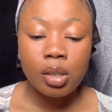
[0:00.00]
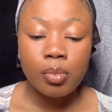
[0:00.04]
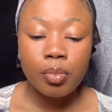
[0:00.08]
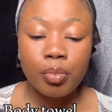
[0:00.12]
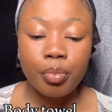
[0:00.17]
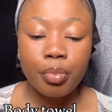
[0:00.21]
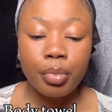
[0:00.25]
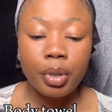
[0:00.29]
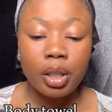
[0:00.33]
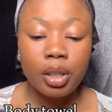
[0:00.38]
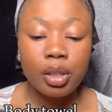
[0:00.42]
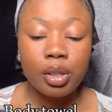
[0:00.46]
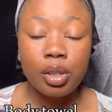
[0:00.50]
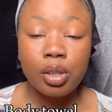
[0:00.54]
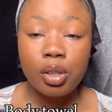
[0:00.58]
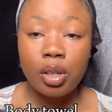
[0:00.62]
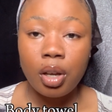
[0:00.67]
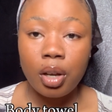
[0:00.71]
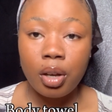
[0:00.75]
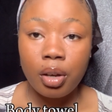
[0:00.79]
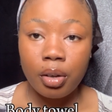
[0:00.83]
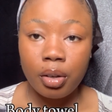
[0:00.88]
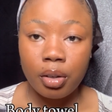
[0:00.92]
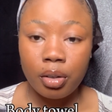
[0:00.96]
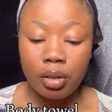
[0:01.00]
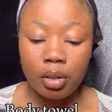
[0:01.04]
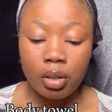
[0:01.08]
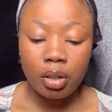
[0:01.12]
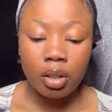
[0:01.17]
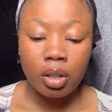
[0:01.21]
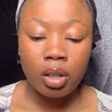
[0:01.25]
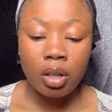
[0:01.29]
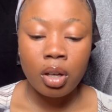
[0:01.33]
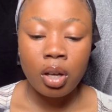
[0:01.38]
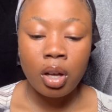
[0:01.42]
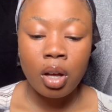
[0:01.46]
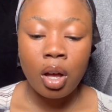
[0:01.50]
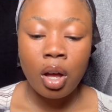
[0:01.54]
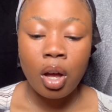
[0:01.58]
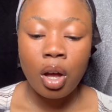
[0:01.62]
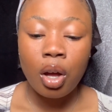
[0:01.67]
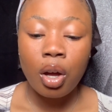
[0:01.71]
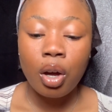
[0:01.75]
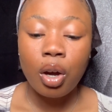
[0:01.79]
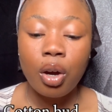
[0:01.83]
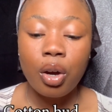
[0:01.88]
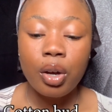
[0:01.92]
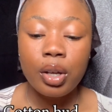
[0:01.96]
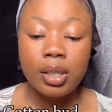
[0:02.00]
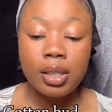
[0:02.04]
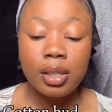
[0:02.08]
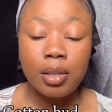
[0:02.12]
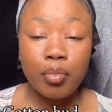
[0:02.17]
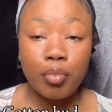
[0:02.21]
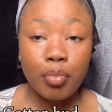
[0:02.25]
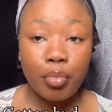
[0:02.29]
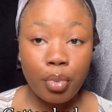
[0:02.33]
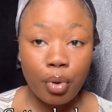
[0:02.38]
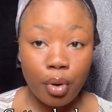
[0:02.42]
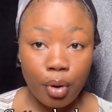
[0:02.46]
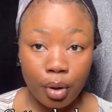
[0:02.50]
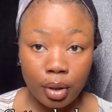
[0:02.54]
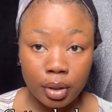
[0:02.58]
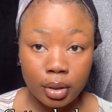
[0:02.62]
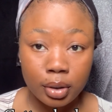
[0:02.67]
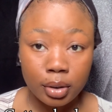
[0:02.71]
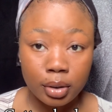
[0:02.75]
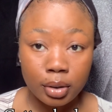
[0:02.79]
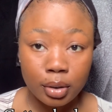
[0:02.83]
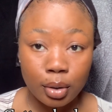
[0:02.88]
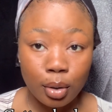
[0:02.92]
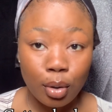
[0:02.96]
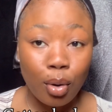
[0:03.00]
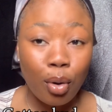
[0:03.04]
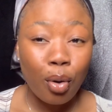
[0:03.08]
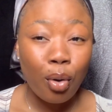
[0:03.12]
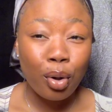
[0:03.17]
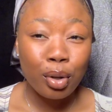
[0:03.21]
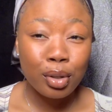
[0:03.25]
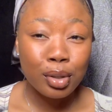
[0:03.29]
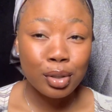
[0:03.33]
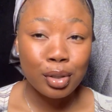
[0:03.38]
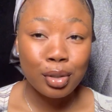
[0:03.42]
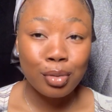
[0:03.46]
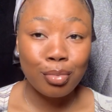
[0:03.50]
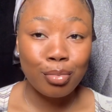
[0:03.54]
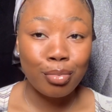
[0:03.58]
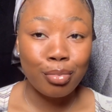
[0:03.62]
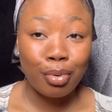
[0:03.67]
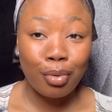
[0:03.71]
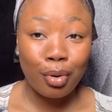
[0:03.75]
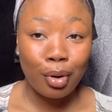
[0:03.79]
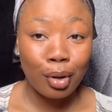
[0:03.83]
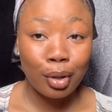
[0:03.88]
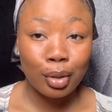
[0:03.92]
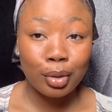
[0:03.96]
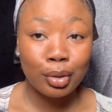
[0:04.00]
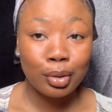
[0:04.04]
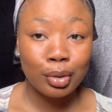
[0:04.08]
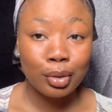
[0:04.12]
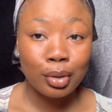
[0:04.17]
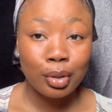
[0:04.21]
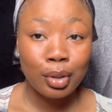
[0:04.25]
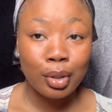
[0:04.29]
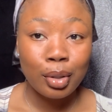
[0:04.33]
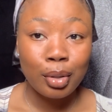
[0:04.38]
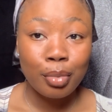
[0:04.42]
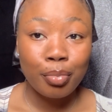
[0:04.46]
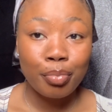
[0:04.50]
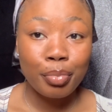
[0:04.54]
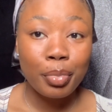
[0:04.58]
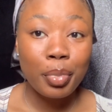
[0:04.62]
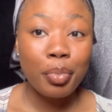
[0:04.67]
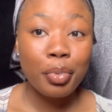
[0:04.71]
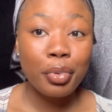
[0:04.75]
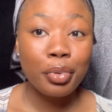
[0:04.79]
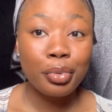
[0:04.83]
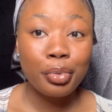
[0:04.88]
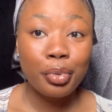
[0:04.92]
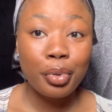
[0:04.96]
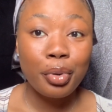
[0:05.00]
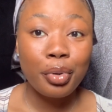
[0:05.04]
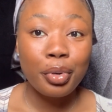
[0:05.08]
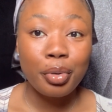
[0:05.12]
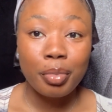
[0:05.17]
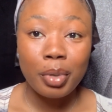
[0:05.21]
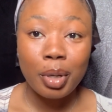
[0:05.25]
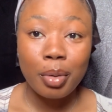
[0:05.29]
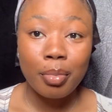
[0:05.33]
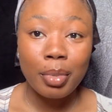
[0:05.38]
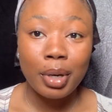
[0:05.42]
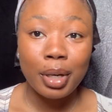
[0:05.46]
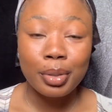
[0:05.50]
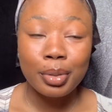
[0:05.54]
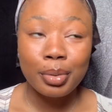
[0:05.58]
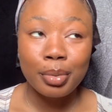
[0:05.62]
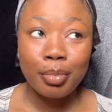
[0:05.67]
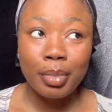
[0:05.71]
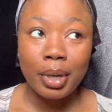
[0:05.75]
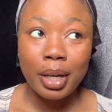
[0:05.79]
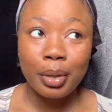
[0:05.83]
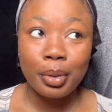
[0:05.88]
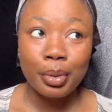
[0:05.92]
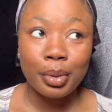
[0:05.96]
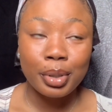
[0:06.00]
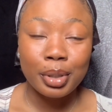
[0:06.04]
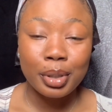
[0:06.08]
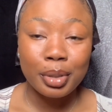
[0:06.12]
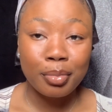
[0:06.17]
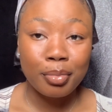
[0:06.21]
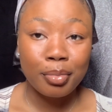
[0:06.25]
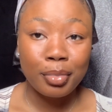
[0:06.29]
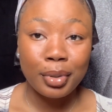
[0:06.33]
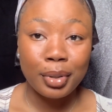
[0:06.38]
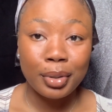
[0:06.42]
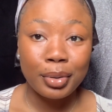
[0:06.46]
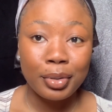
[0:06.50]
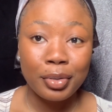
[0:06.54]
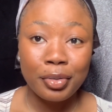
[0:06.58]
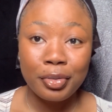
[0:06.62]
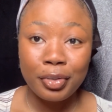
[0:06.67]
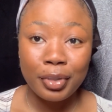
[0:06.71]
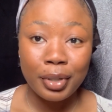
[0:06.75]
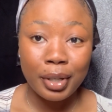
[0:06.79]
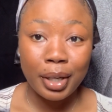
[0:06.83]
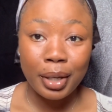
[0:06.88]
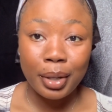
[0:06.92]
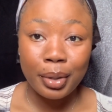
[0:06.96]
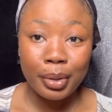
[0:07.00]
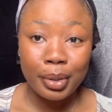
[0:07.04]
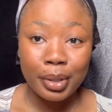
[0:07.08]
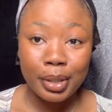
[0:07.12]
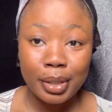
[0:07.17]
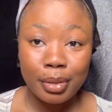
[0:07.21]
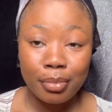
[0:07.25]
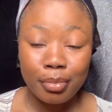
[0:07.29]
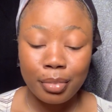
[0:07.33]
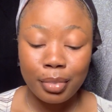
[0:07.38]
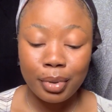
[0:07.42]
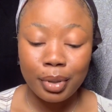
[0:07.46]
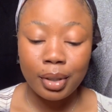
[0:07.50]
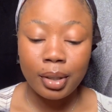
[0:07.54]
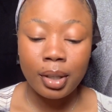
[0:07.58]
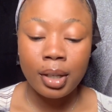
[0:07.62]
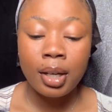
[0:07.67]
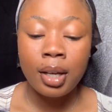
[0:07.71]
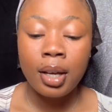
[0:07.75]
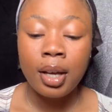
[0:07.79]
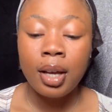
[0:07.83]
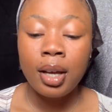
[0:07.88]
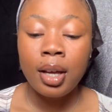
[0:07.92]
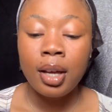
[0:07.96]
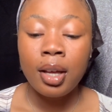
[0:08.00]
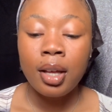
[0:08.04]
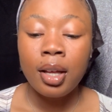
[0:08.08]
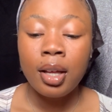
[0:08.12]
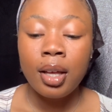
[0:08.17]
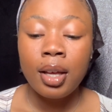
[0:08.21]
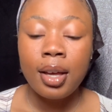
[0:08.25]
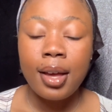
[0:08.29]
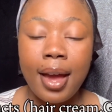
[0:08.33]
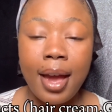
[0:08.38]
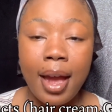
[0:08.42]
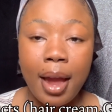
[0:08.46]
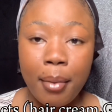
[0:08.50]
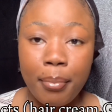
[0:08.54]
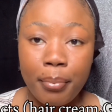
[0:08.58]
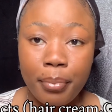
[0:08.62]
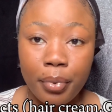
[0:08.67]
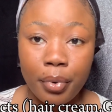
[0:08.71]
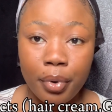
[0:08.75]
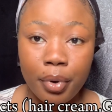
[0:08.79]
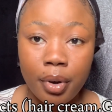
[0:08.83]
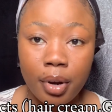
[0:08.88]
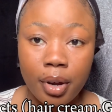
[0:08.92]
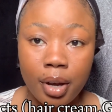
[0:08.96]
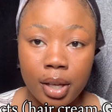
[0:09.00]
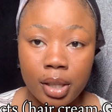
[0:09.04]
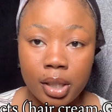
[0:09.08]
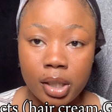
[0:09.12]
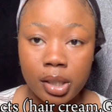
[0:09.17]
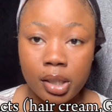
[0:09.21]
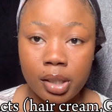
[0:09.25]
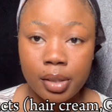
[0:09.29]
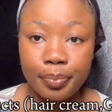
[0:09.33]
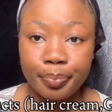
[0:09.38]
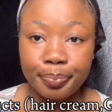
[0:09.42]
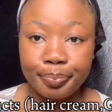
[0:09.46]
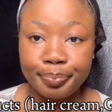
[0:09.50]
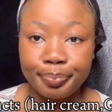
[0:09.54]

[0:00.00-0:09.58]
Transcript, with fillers: body towel, cotton board, cotton board who don't remember to buy cotton board, don't forget cotton board, hair products,